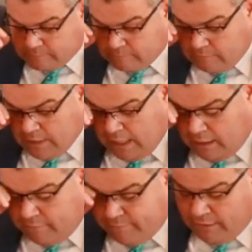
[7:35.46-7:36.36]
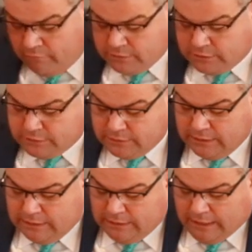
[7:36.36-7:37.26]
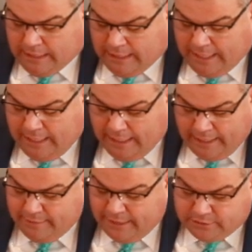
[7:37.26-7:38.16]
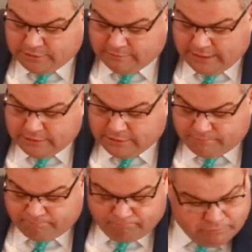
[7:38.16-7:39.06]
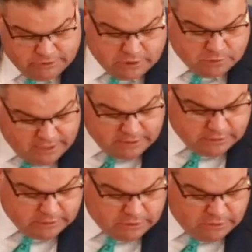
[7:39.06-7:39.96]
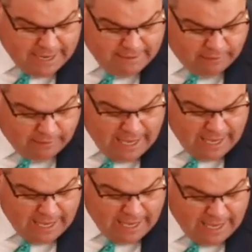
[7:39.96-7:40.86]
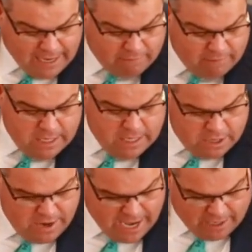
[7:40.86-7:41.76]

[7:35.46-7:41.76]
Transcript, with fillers: uh, there was uh, in these, these six pieces, you had the laver, you had, you had other